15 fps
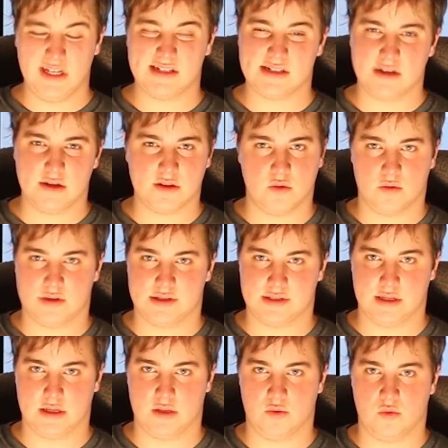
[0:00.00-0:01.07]
It's not the worst
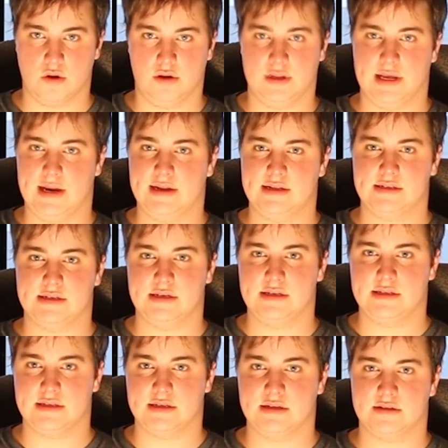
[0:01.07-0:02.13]
thing in the world, and it's
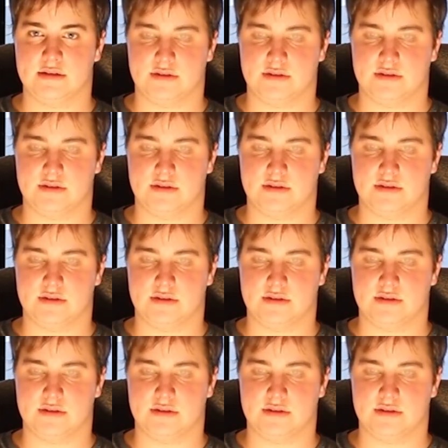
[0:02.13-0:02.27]
easy